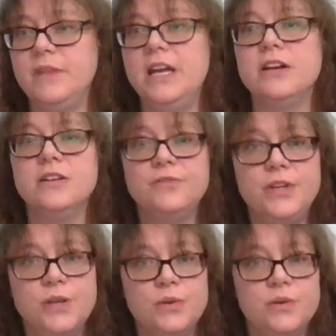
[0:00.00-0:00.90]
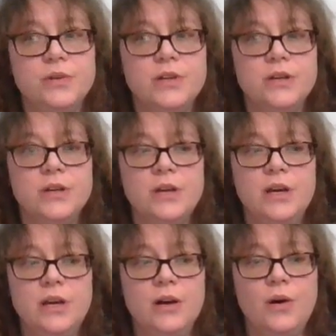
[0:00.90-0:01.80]
interviewed,
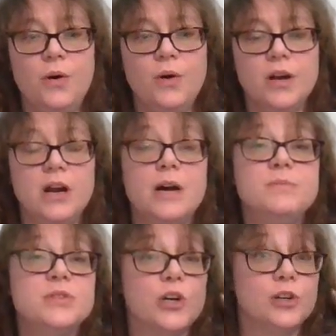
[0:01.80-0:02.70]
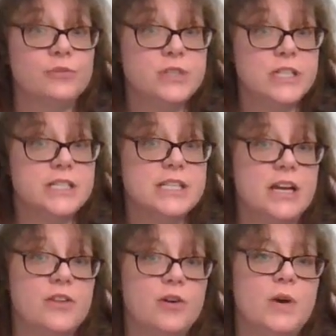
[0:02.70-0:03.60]
or observed is the
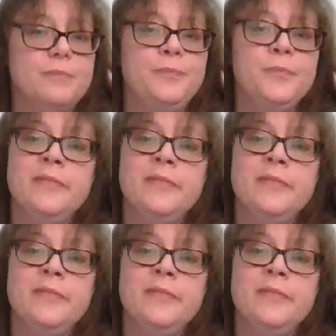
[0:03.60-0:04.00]
other one.